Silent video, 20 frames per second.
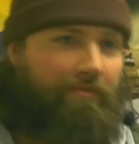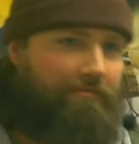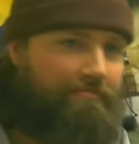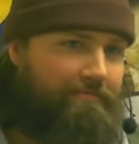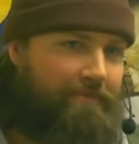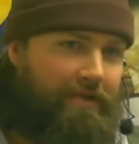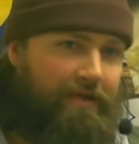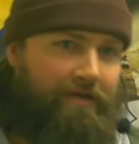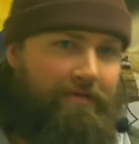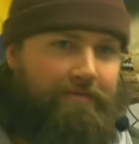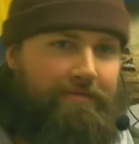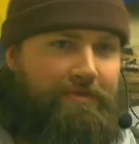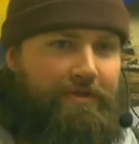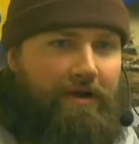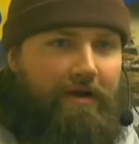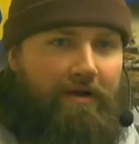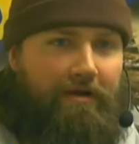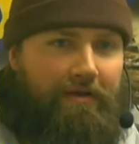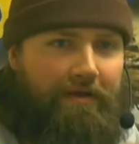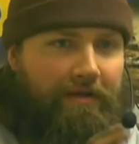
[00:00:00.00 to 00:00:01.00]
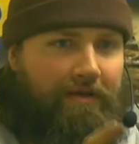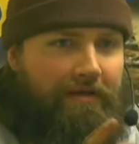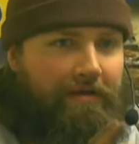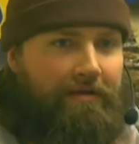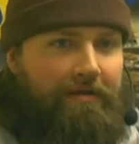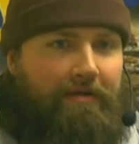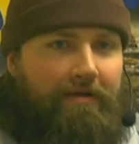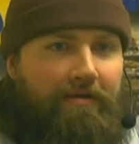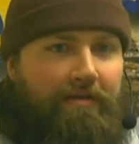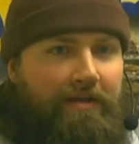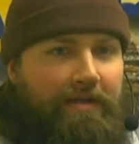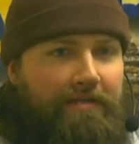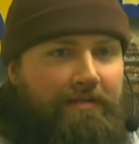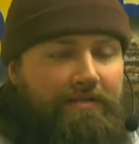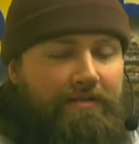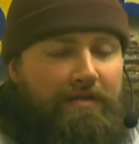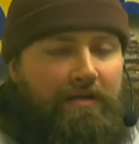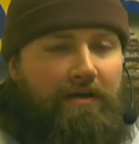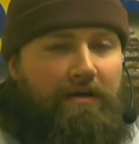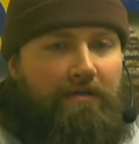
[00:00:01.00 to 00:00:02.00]
you know, jargon and all that
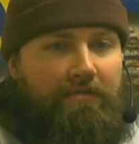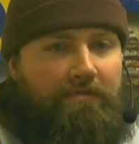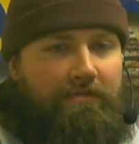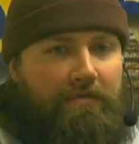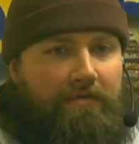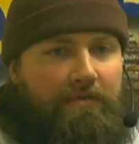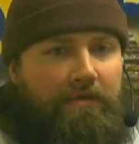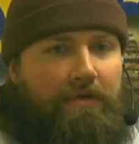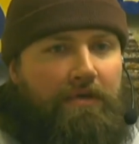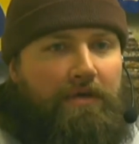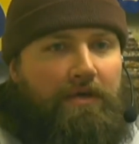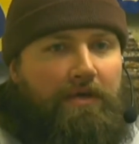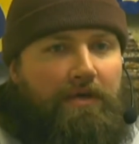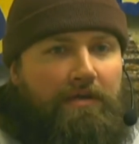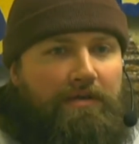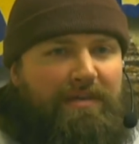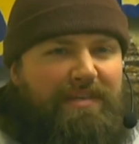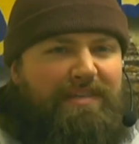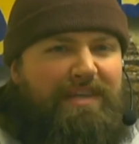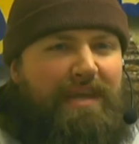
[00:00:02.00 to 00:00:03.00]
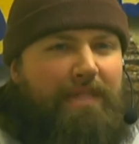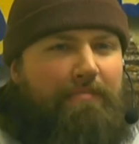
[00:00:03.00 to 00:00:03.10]
stuff and just keeping